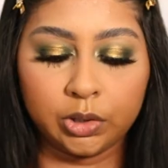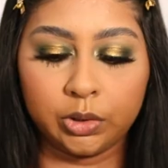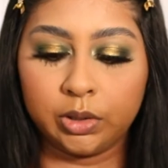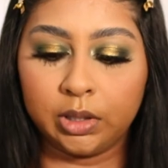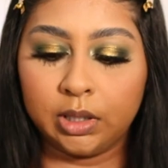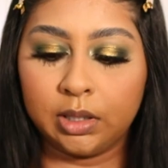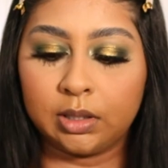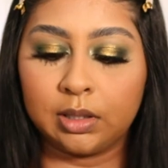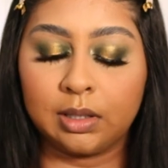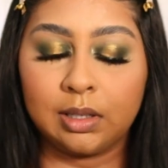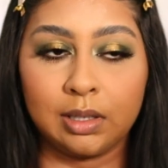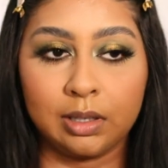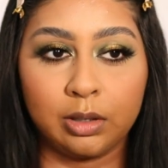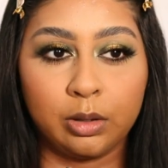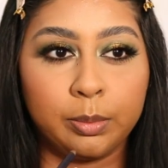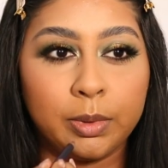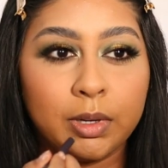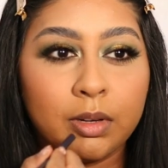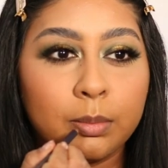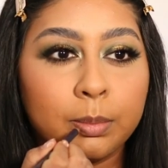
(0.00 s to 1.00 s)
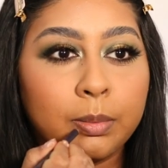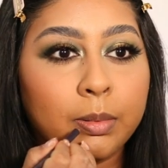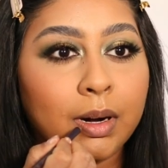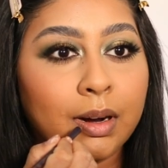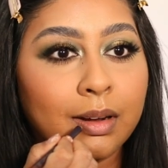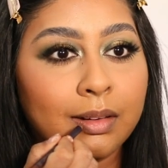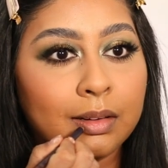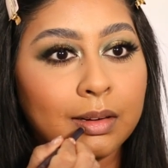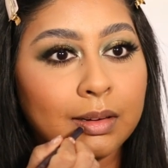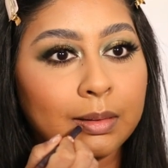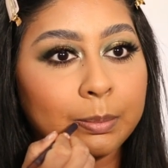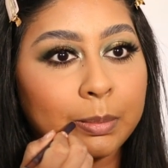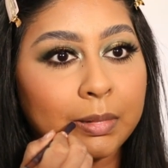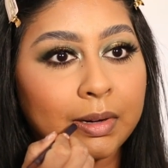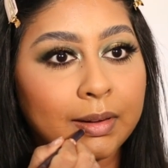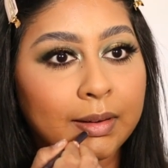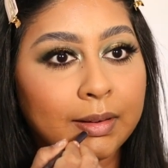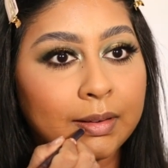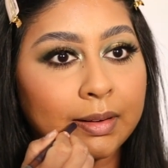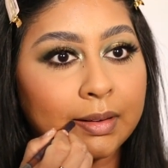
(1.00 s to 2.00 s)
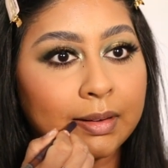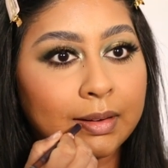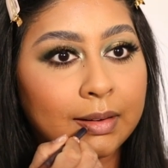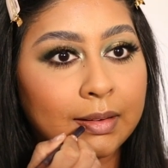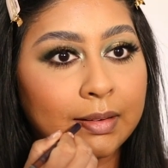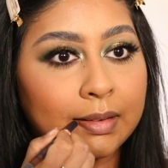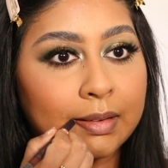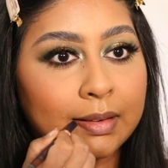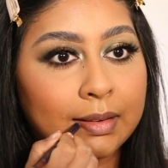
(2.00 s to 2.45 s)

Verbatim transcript: do need a little bit of brown lip liner.